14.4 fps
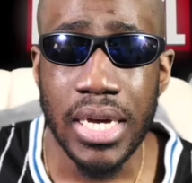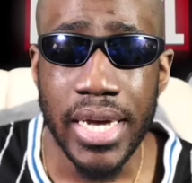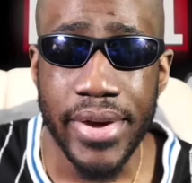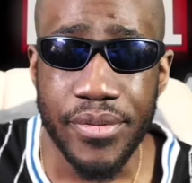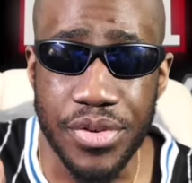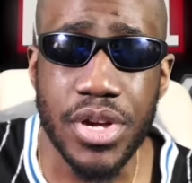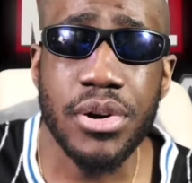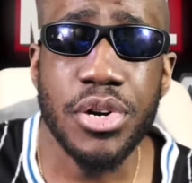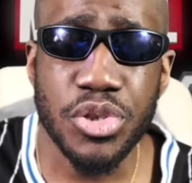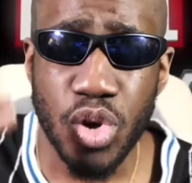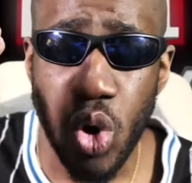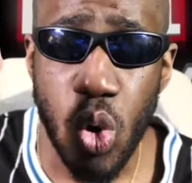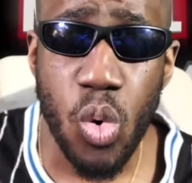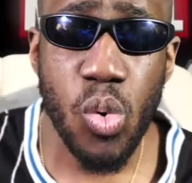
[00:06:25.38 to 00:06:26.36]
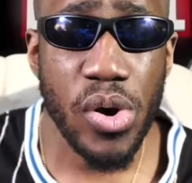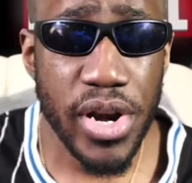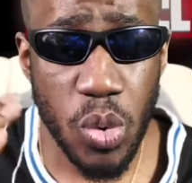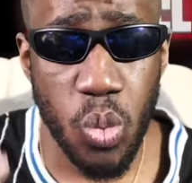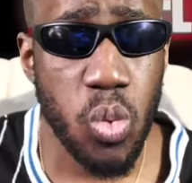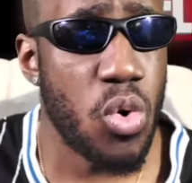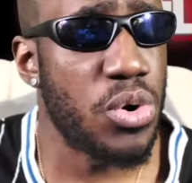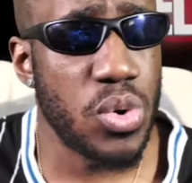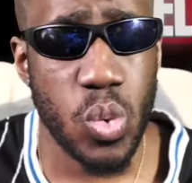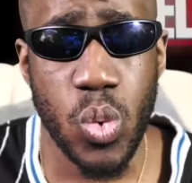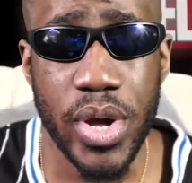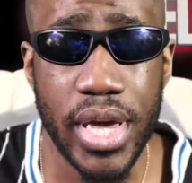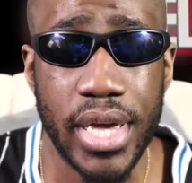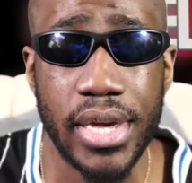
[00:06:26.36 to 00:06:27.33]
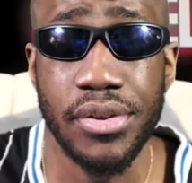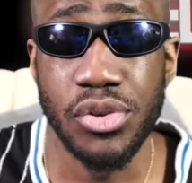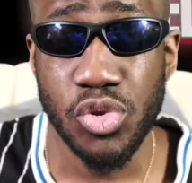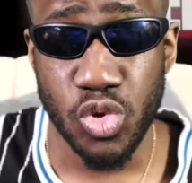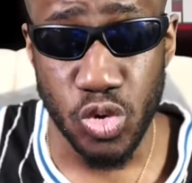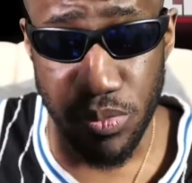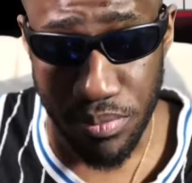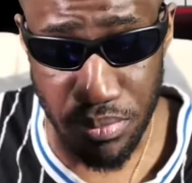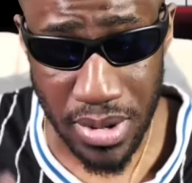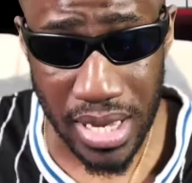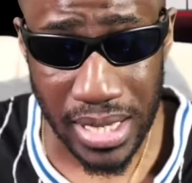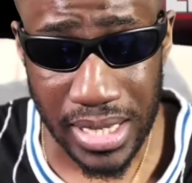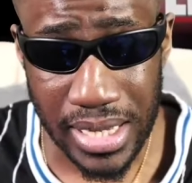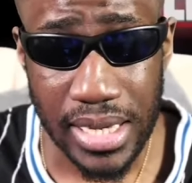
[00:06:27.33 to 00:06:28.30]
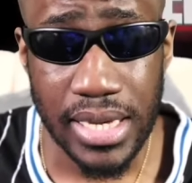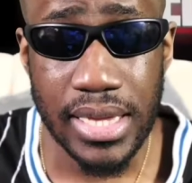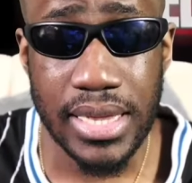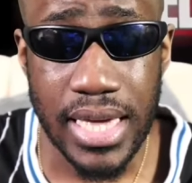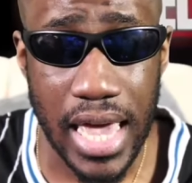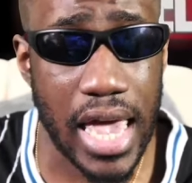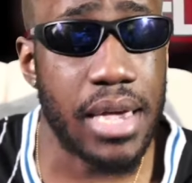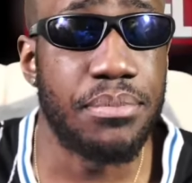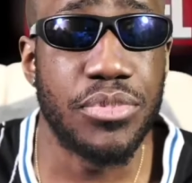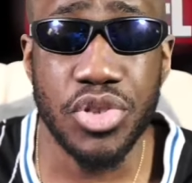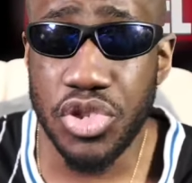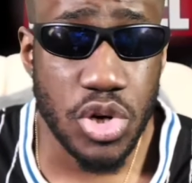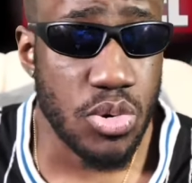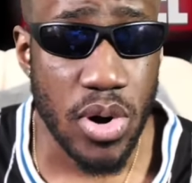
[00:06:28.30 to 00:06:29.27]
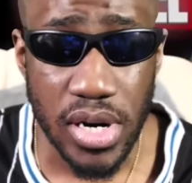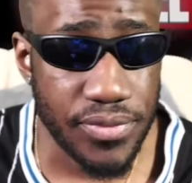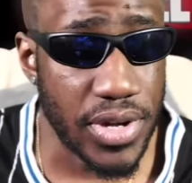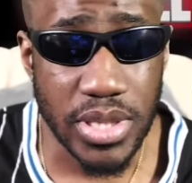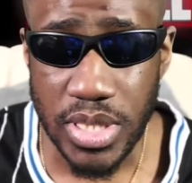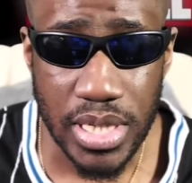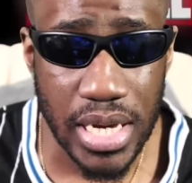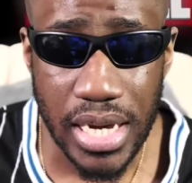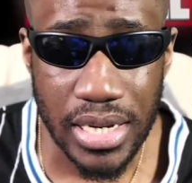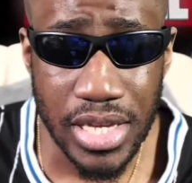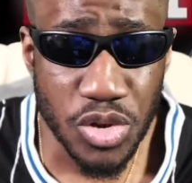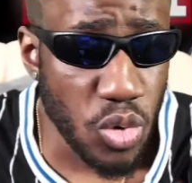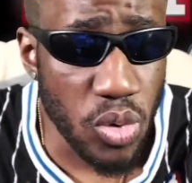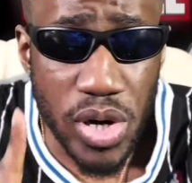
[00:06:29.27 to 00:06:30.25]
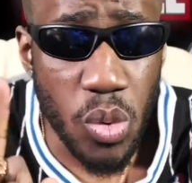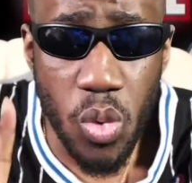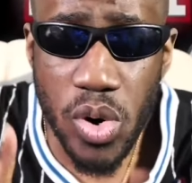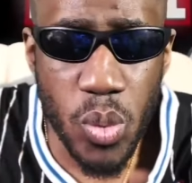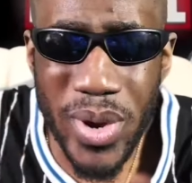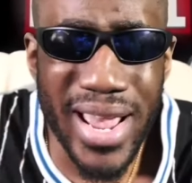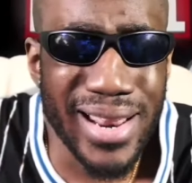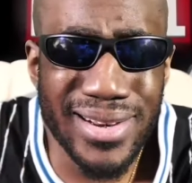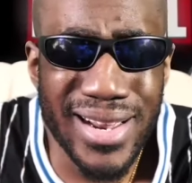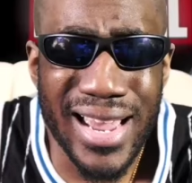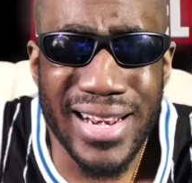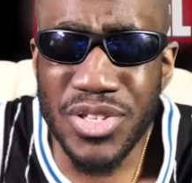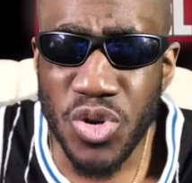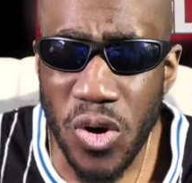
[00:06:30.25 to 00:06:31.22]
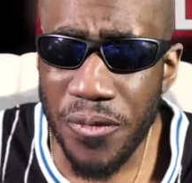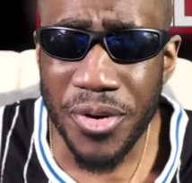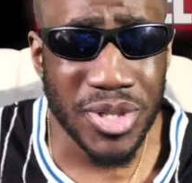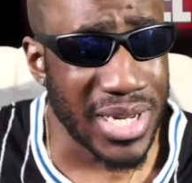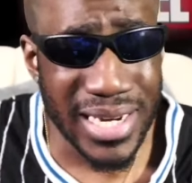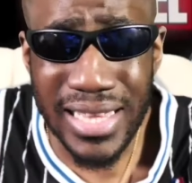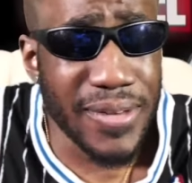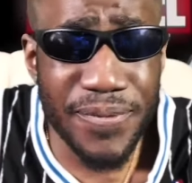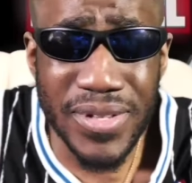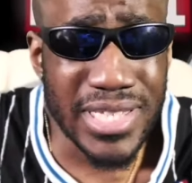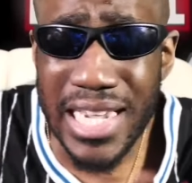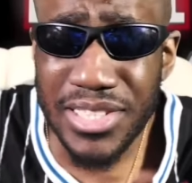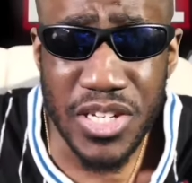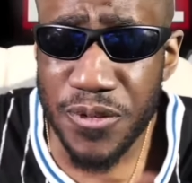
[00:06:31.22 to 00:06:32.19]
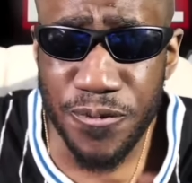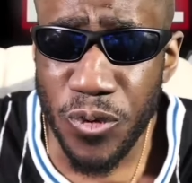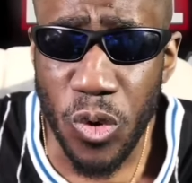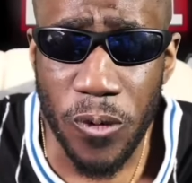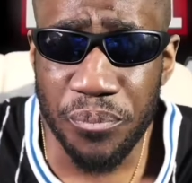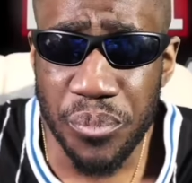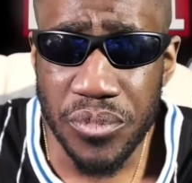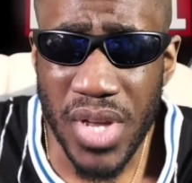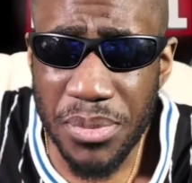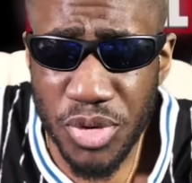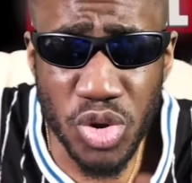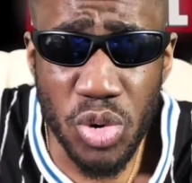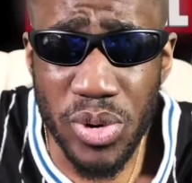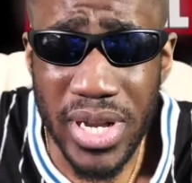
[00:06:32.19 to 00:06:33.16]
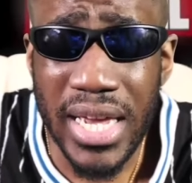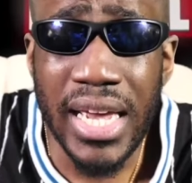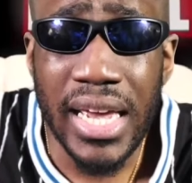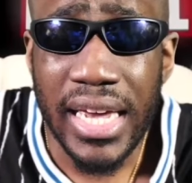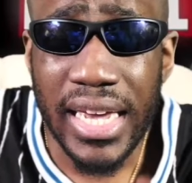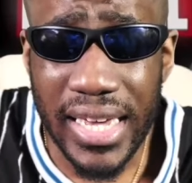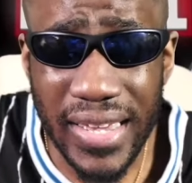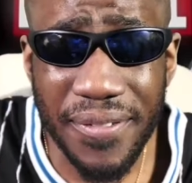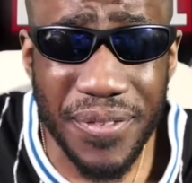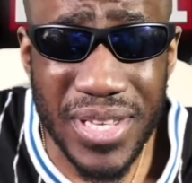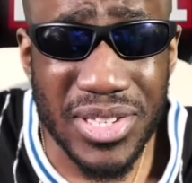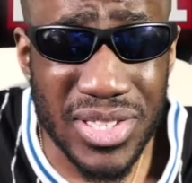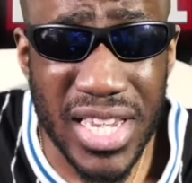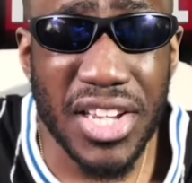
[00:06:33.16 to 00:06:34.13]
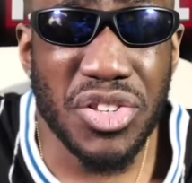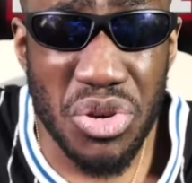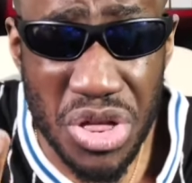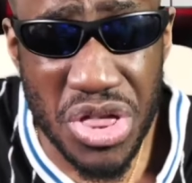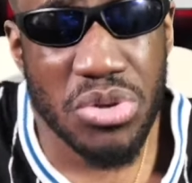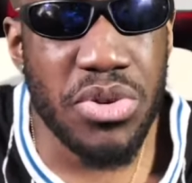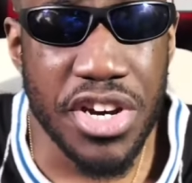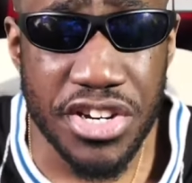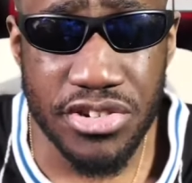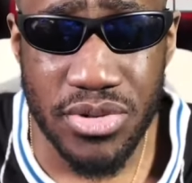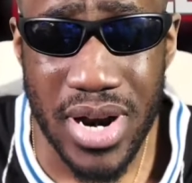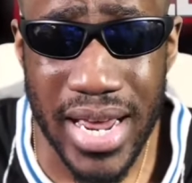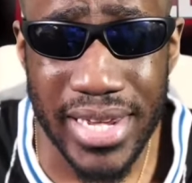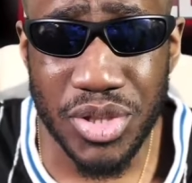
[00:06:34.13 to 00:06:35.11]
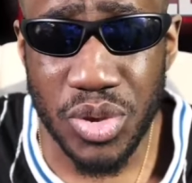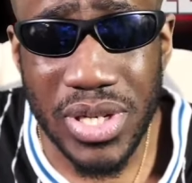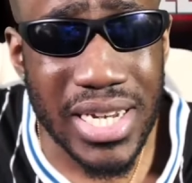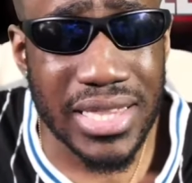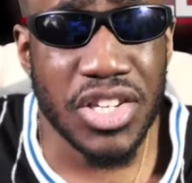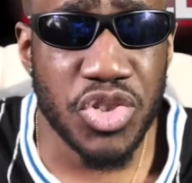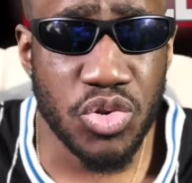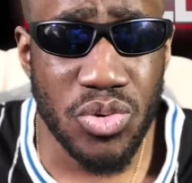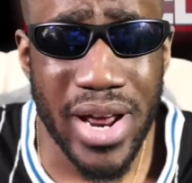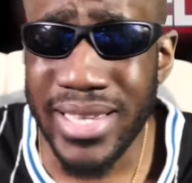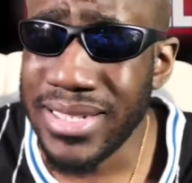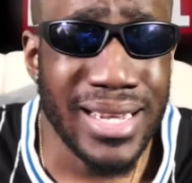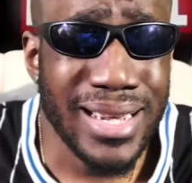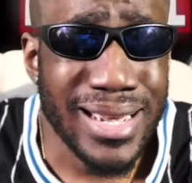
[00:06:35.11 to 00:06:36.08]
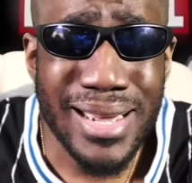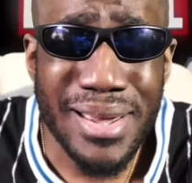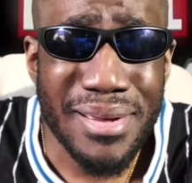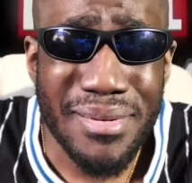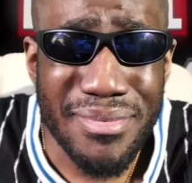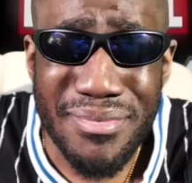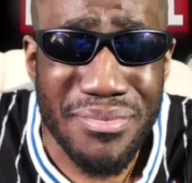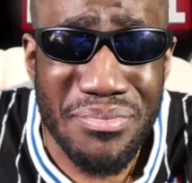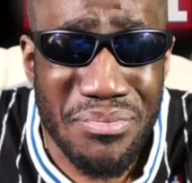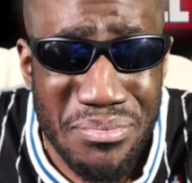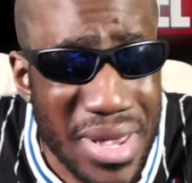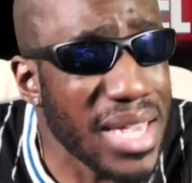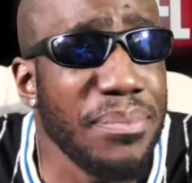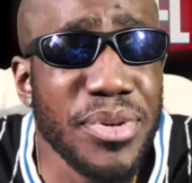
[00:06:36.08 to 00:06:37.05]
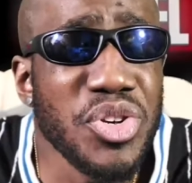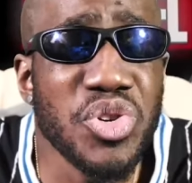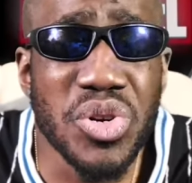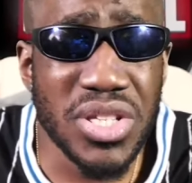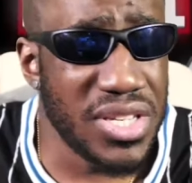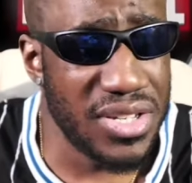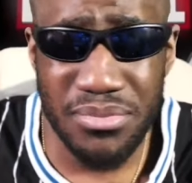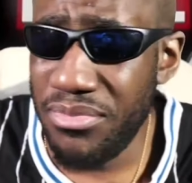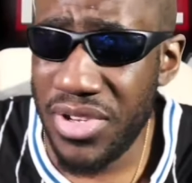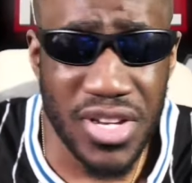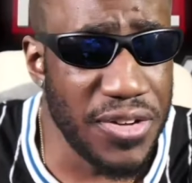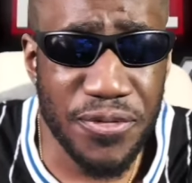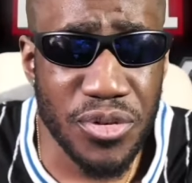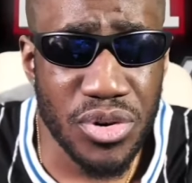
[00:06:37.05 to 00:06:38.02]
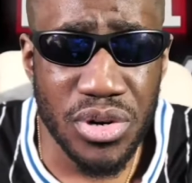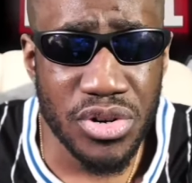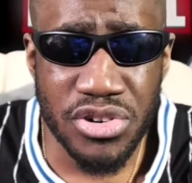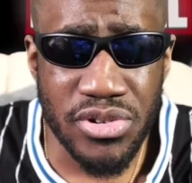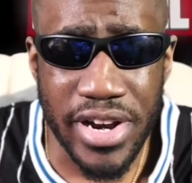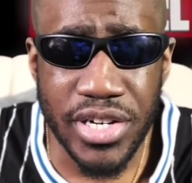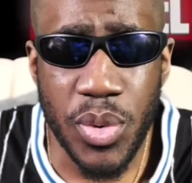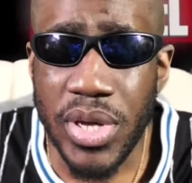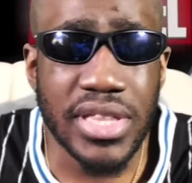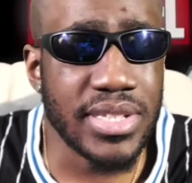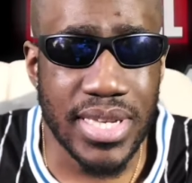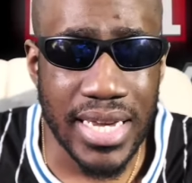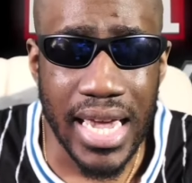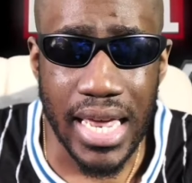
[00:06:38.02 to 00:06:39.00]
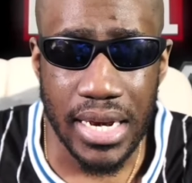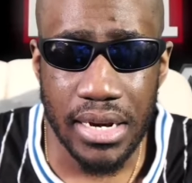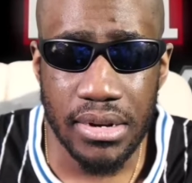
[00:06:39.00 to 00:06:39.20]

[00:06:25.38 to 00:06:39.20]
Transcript: There is only one way to make the MCU relevant again. There's only one way, and, and it's obvious. It ain't the Fantastic Four. I'm sorry. If it takes you three tries to get this right, maybe you shouldn't even try doing this again.